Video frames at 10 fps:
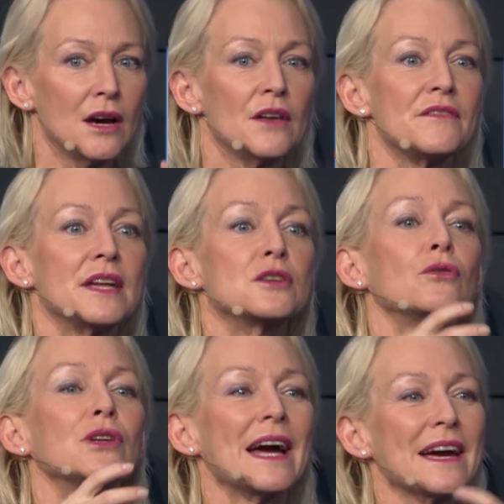then you
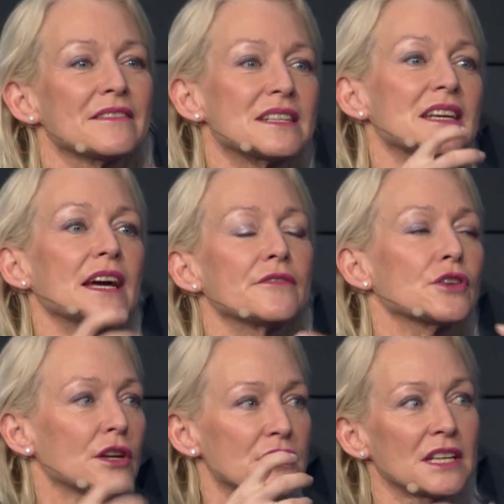lack this kind of
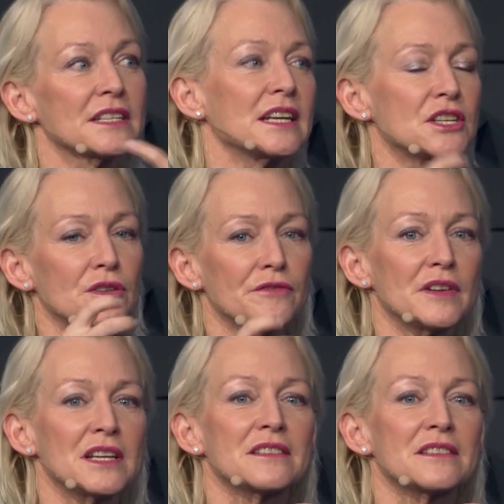consolidation phase